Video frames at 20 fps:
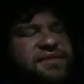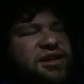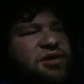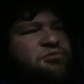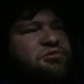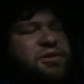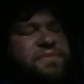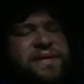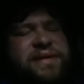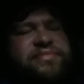
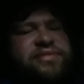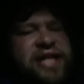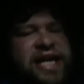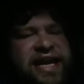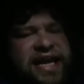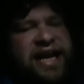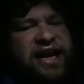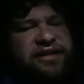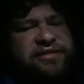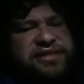where people
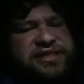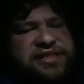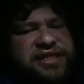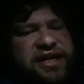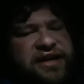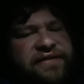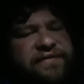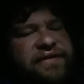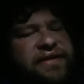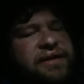hang out and
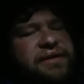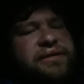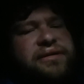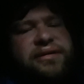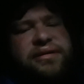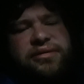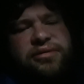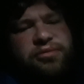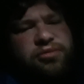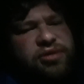stuff,
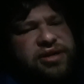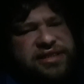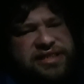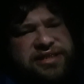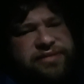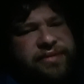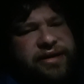once a